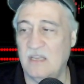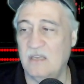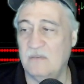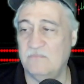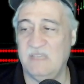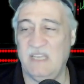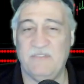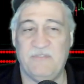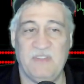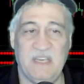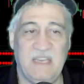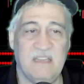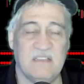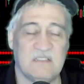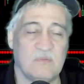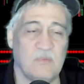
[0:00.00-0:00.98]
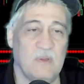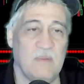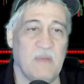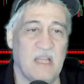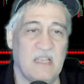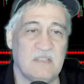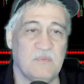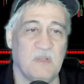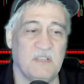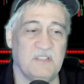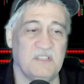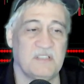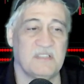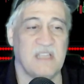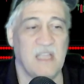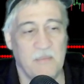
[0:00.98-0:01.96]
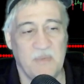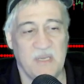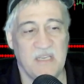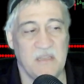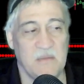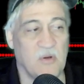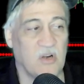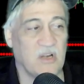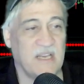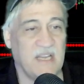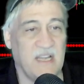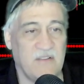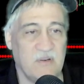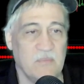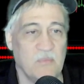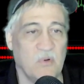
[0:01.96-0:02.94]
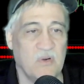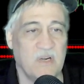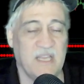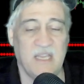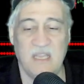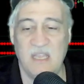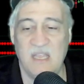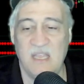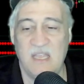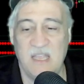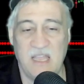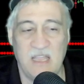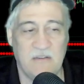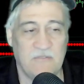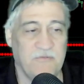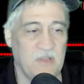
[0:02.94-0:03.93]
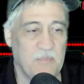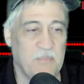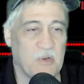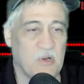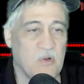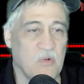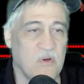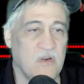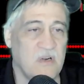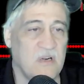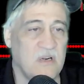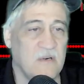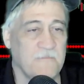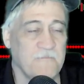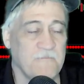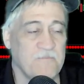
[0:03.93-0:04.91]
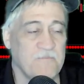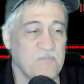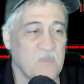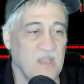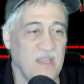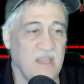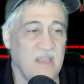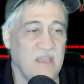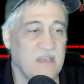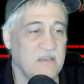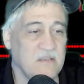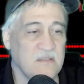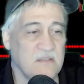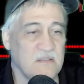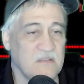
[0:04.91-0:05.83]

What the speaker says: If it is, we might as well just come into the market every morning and flip a quarter, and